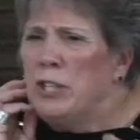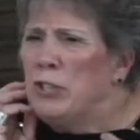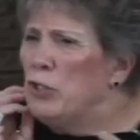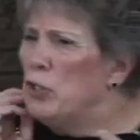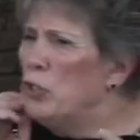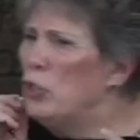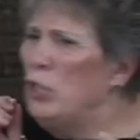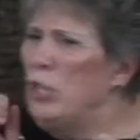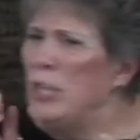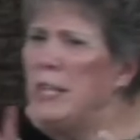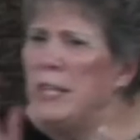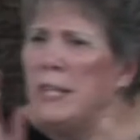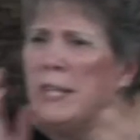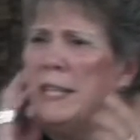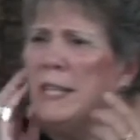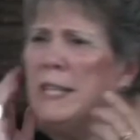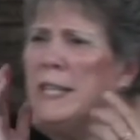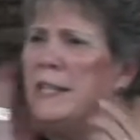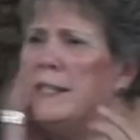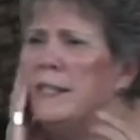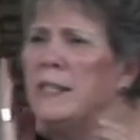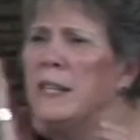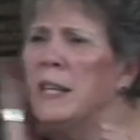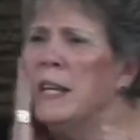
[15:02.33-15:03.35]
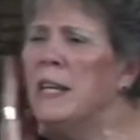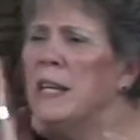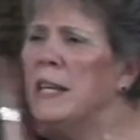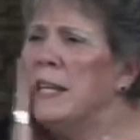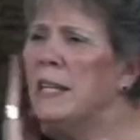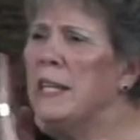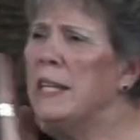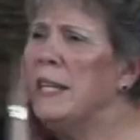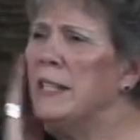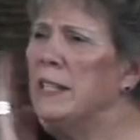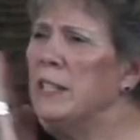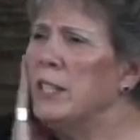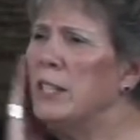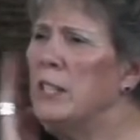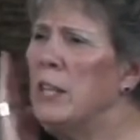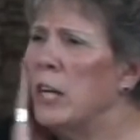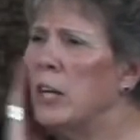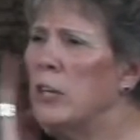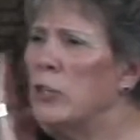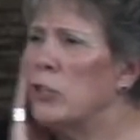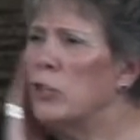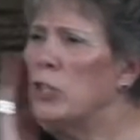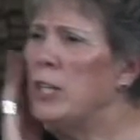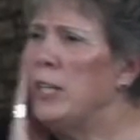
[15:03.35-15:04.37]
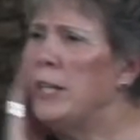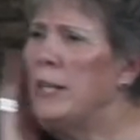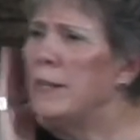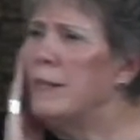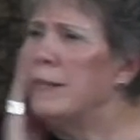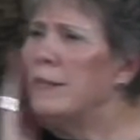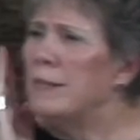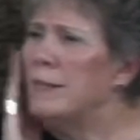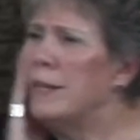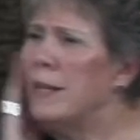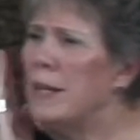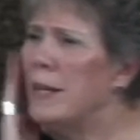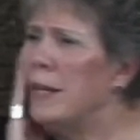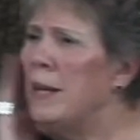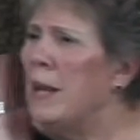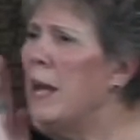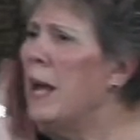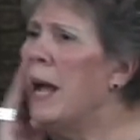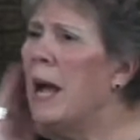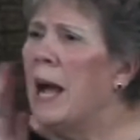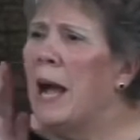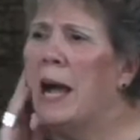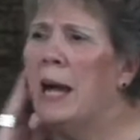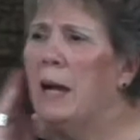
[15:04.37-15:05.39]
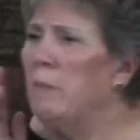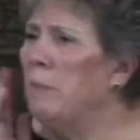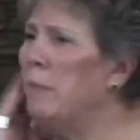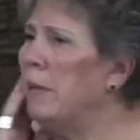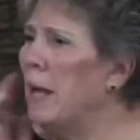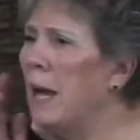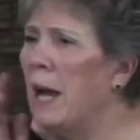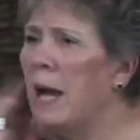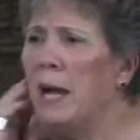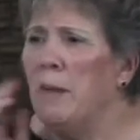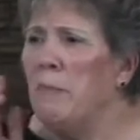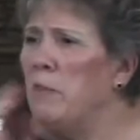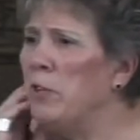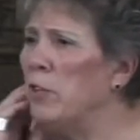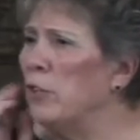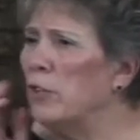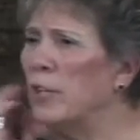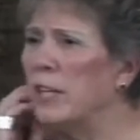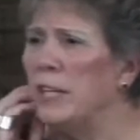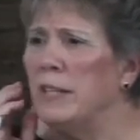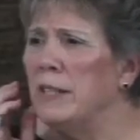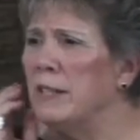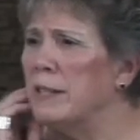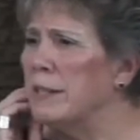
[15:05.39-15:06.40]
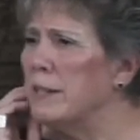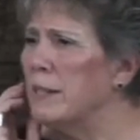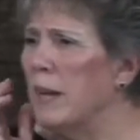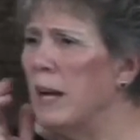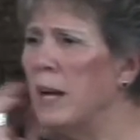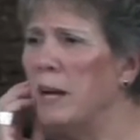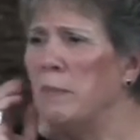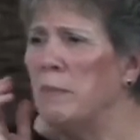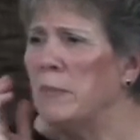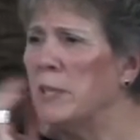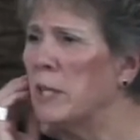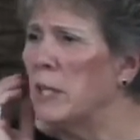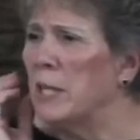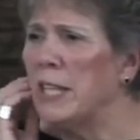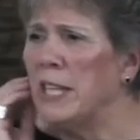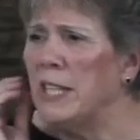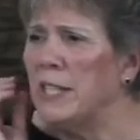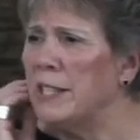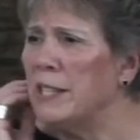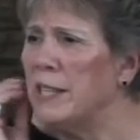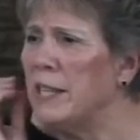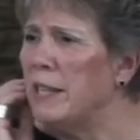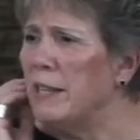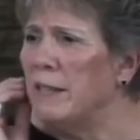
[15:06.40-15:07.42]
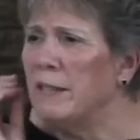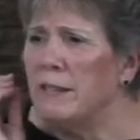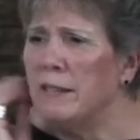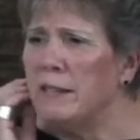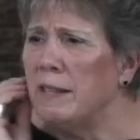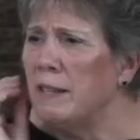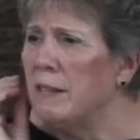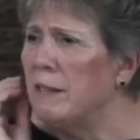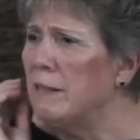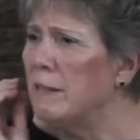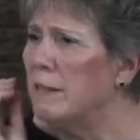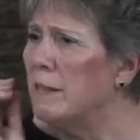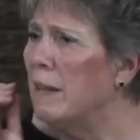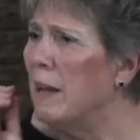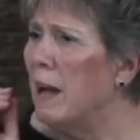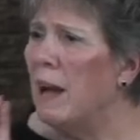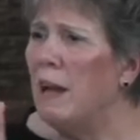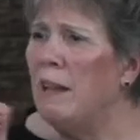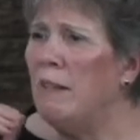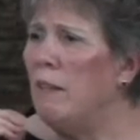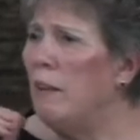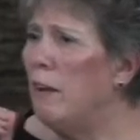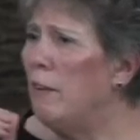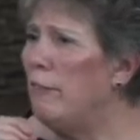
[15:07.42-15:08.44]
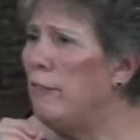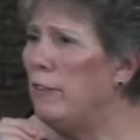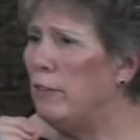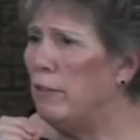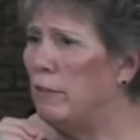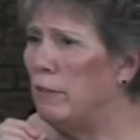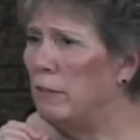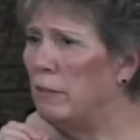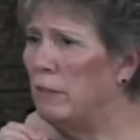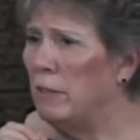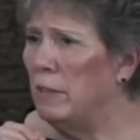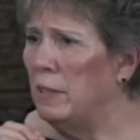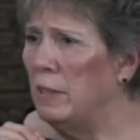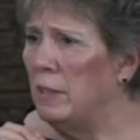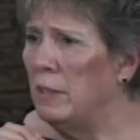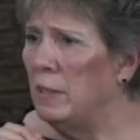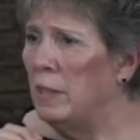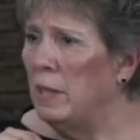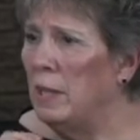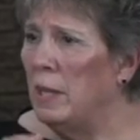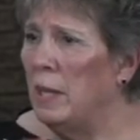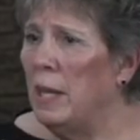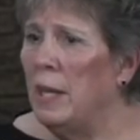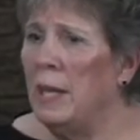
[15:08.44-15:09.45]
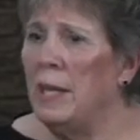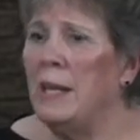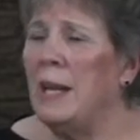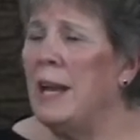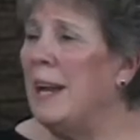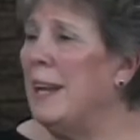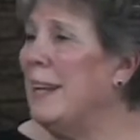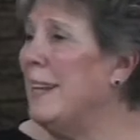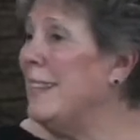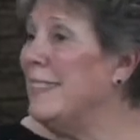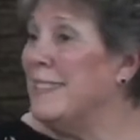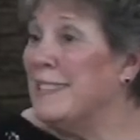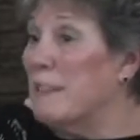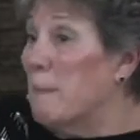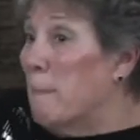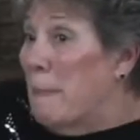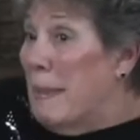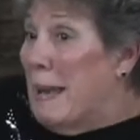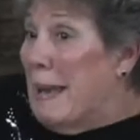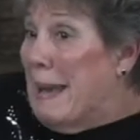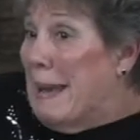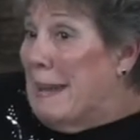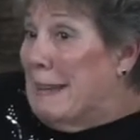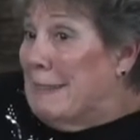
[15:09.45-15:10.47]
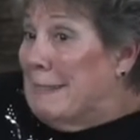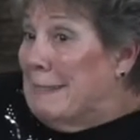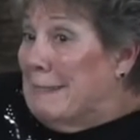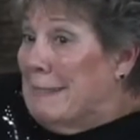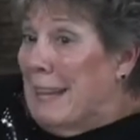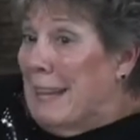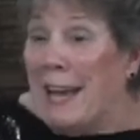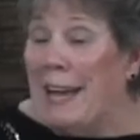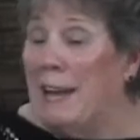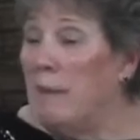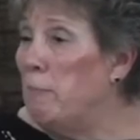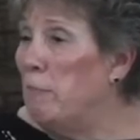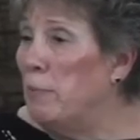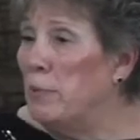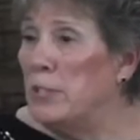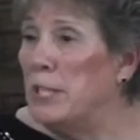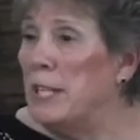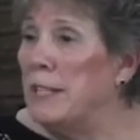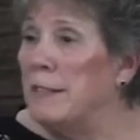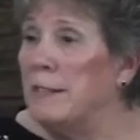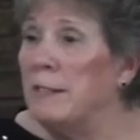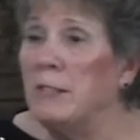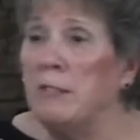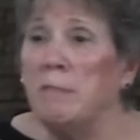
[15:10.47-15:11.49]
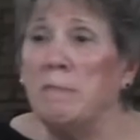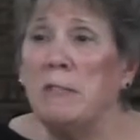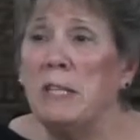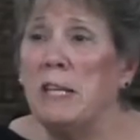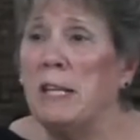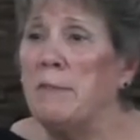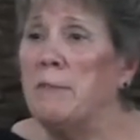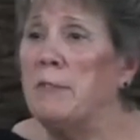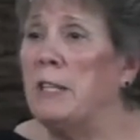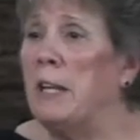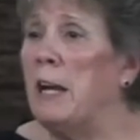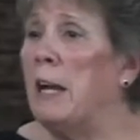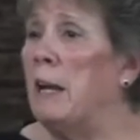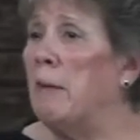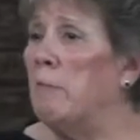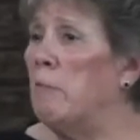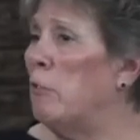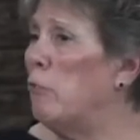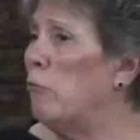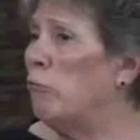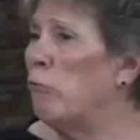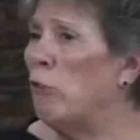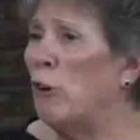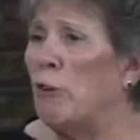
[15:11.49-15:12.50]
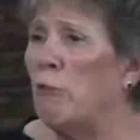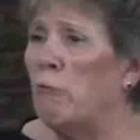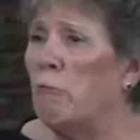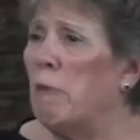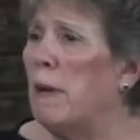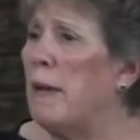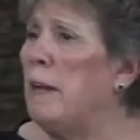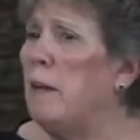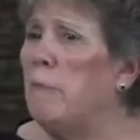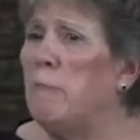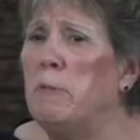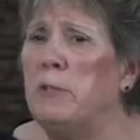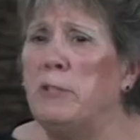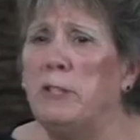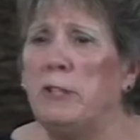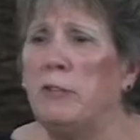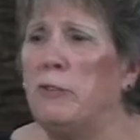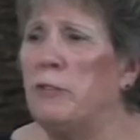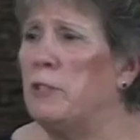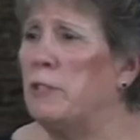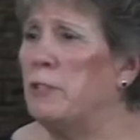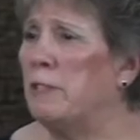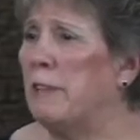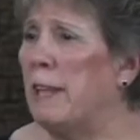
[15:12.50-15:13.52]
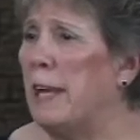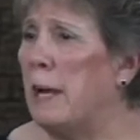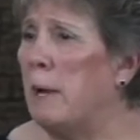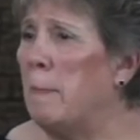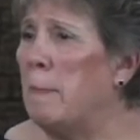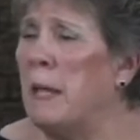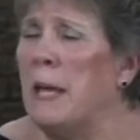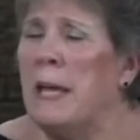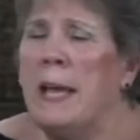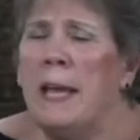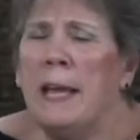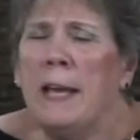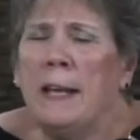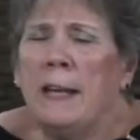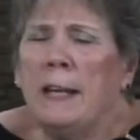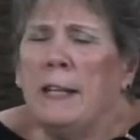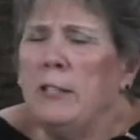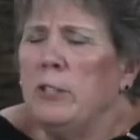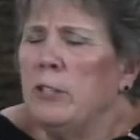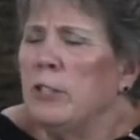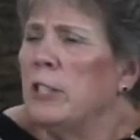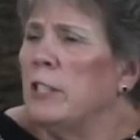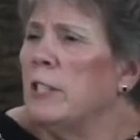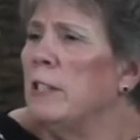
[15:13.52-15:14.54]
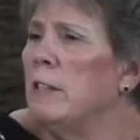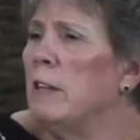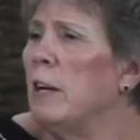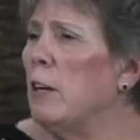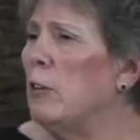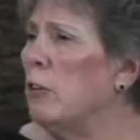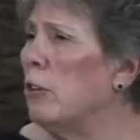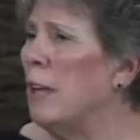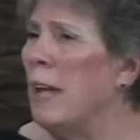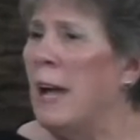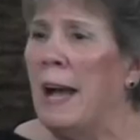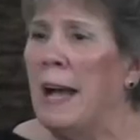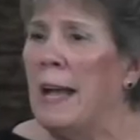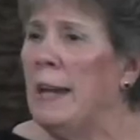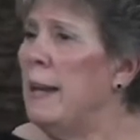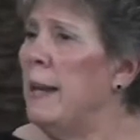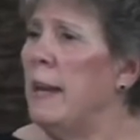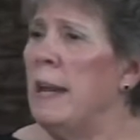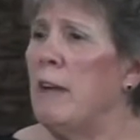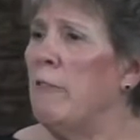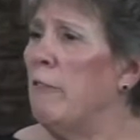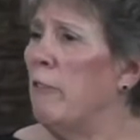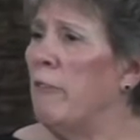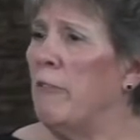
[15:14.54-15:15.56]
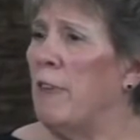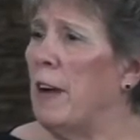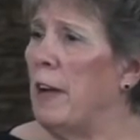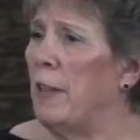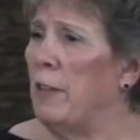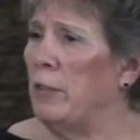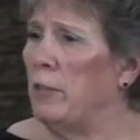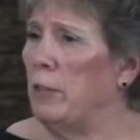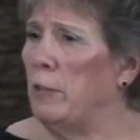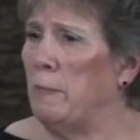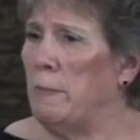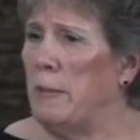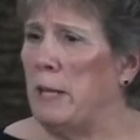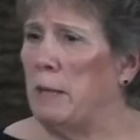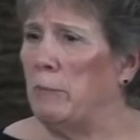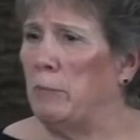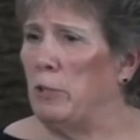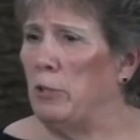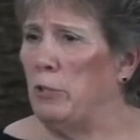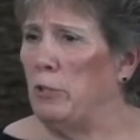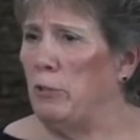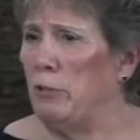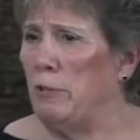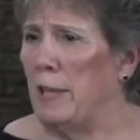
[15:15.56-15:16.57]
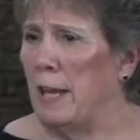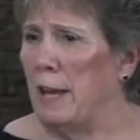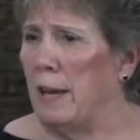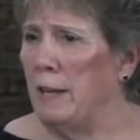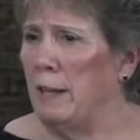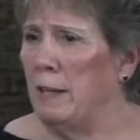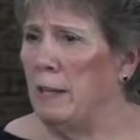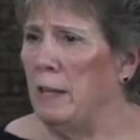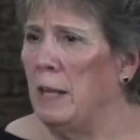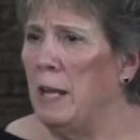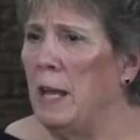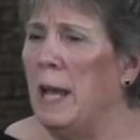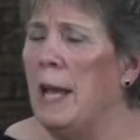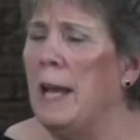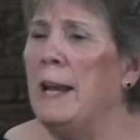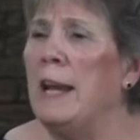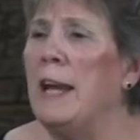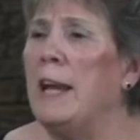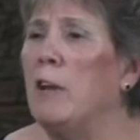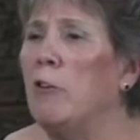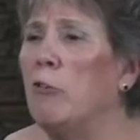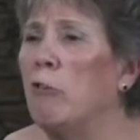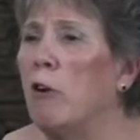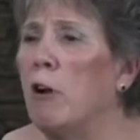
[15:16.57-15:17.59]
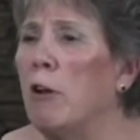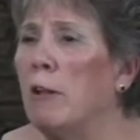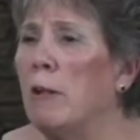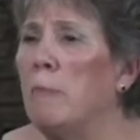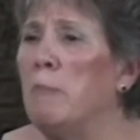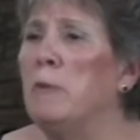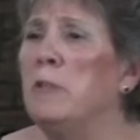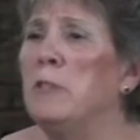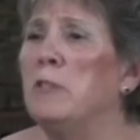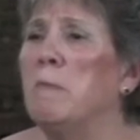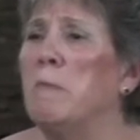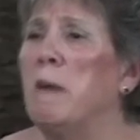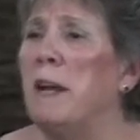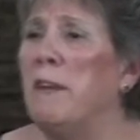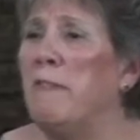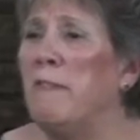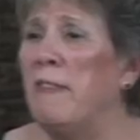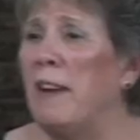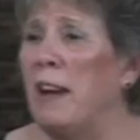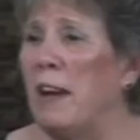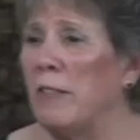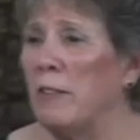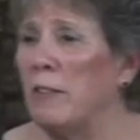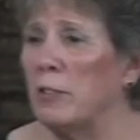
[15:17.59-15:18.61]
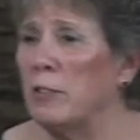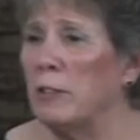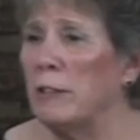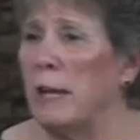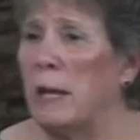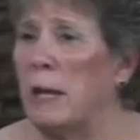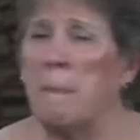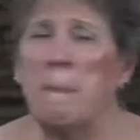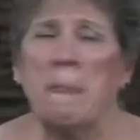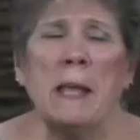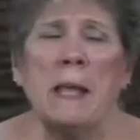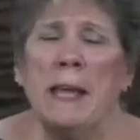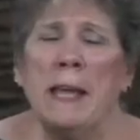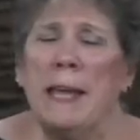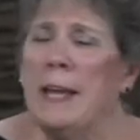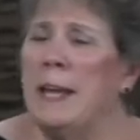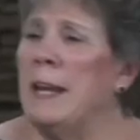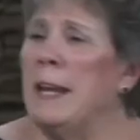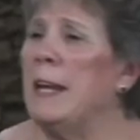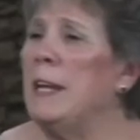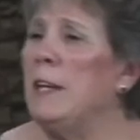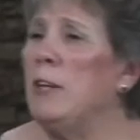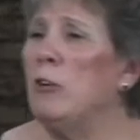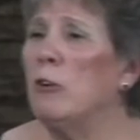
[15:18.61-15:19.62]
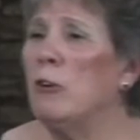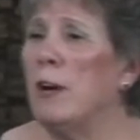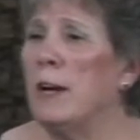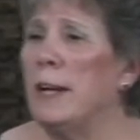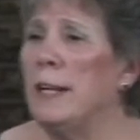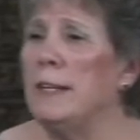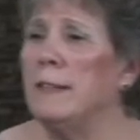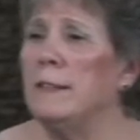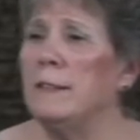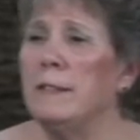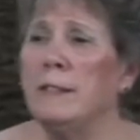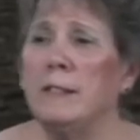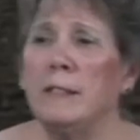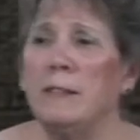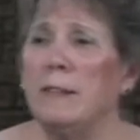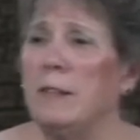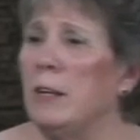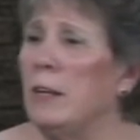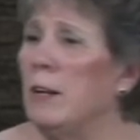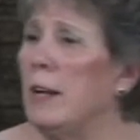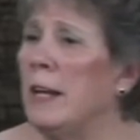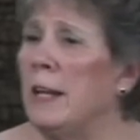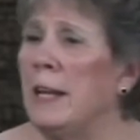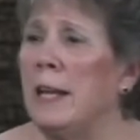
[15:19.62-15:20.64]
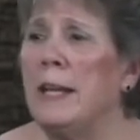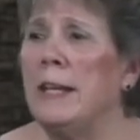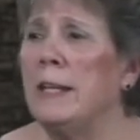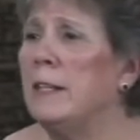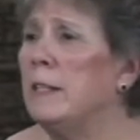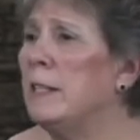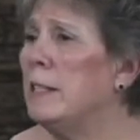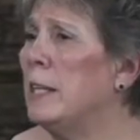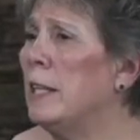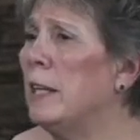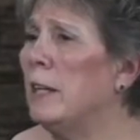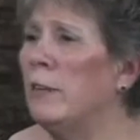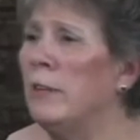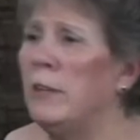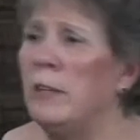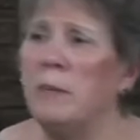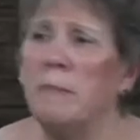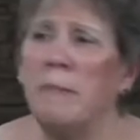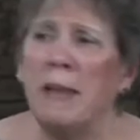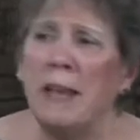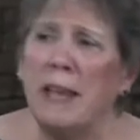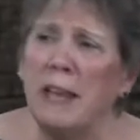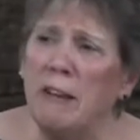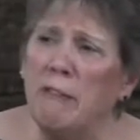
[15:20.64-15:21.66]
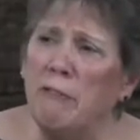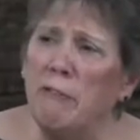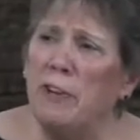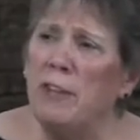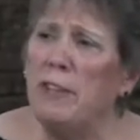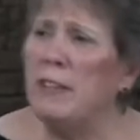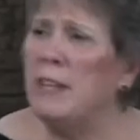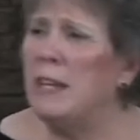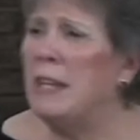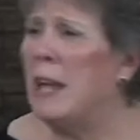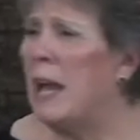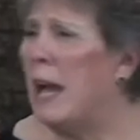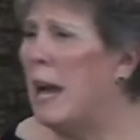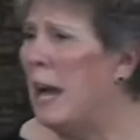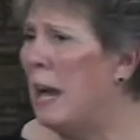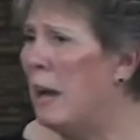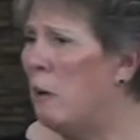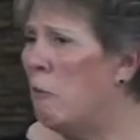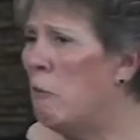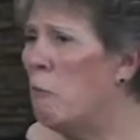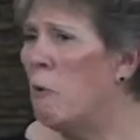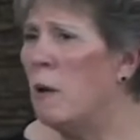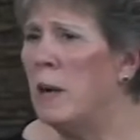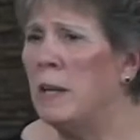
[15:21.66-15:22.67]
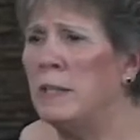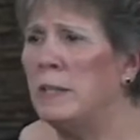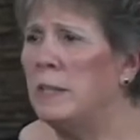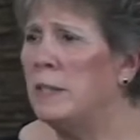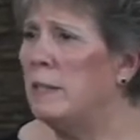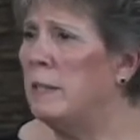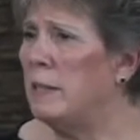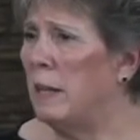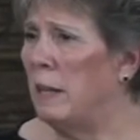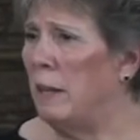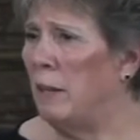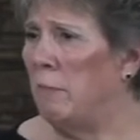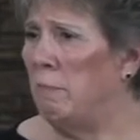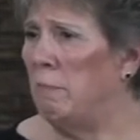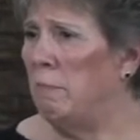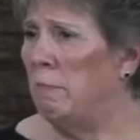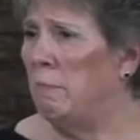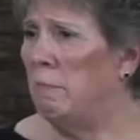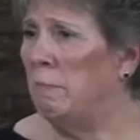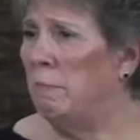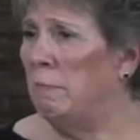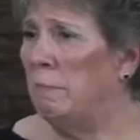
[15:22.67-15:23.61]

his cheek, and he's kissing our cheek and saying, I'm your kiss. I'm kiss, kiss, kiss. I love you. And I kiss him back. I pretend sometimes that I crawl right up into his lap, and I just snuggle. I didn't have a father to be able to do that. And I crawl up into my Father's lap, and I know I can sit there and I can tell him everything I want to tell him.